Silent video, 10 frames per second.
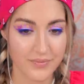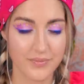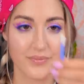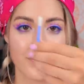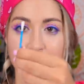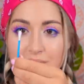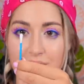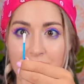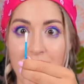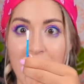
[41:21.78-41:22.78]
for this
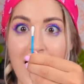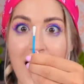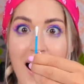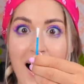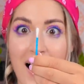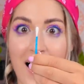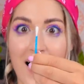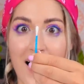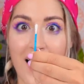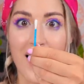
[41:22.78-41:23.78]
layer. Who knew these cotton